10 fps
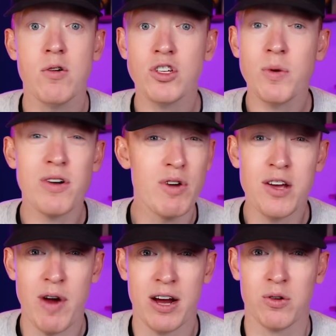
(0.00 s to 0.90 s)
also had a really
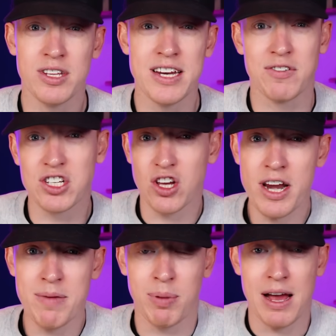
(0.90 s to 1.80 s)
good record, didn't he, of
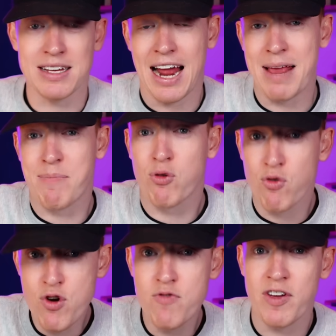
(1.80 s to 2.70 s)
signing players and
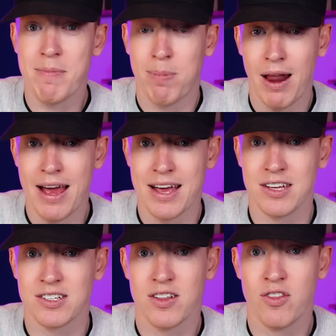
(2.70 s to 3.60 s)
improving
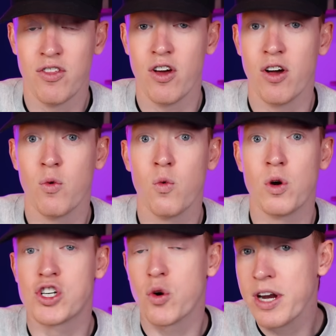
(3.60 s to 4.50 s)
players that
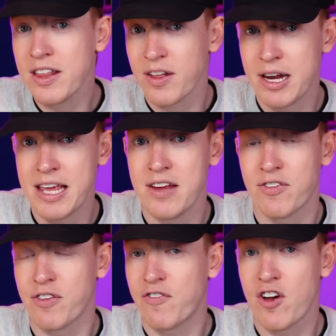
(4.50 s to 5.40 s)
were joining the league
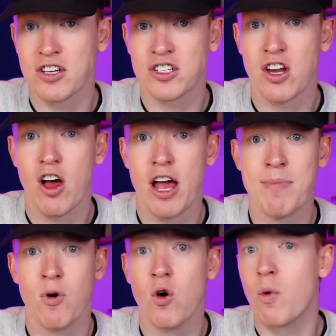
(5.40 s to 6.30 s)
for the first
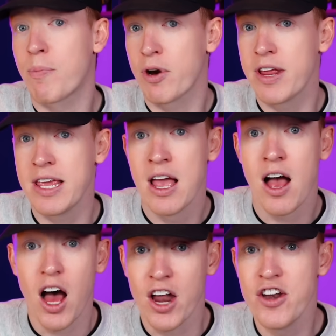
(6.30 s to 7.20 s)
time or were pretty
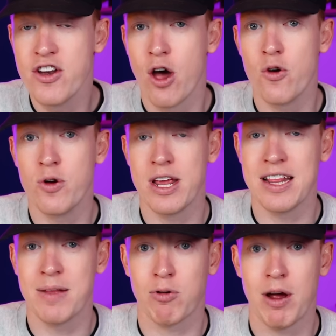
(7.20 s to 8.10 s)
unknown
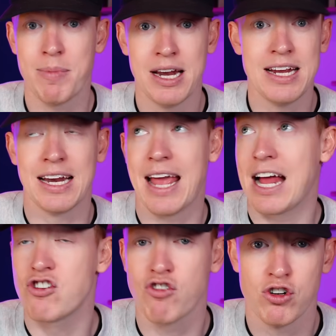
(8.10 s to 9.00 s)
in the Premier League.
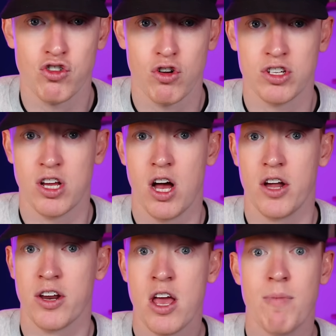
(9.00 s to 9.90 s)
Leandro
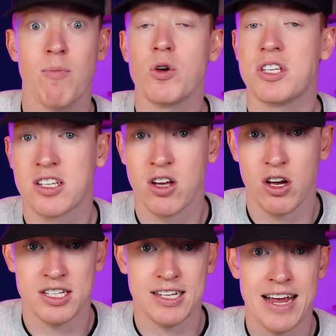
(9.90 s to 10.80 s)
Trossard, Moises
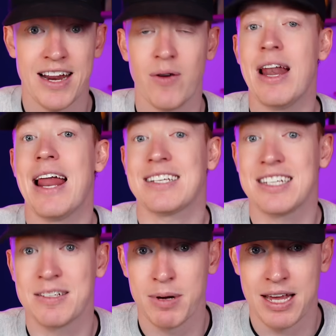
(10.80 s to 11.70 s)
Caicedo,
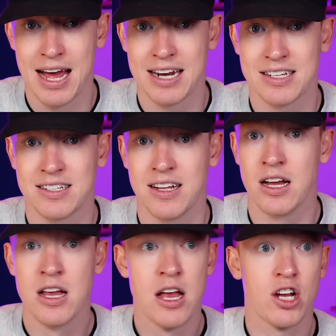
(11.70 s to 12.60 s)
Alexis
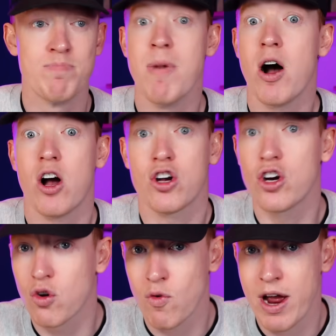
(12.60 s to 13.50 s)
McAllister, Marc
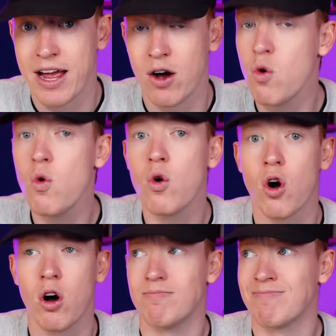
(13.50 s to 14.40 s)
Cucurella all
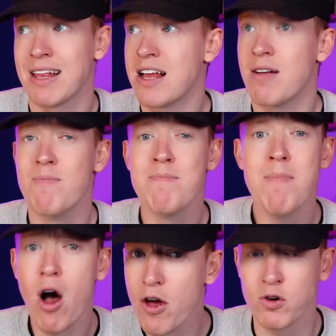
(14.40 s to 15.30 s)
got
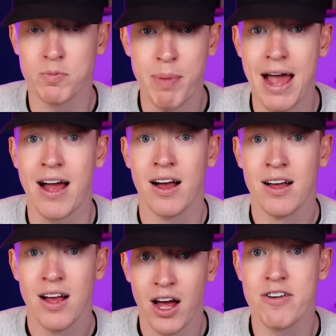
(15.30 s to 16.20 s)
miles better
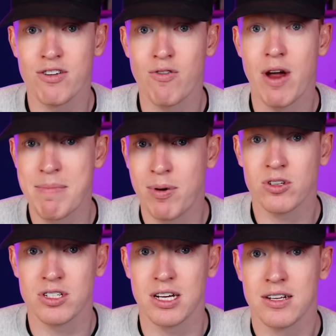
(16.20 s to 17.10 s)
under Graham Potter.